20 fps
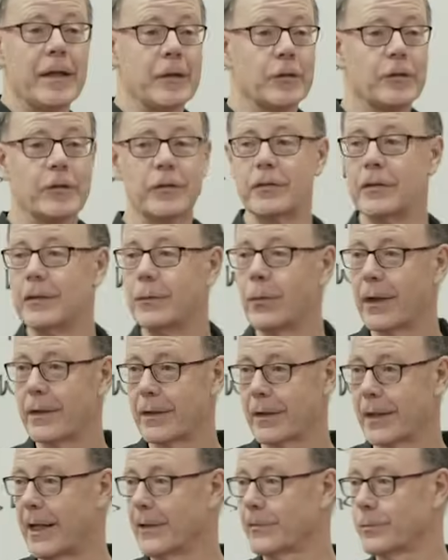Do you see why
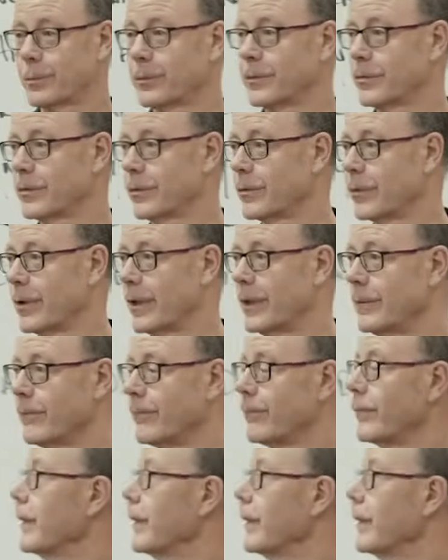the gospel's so great?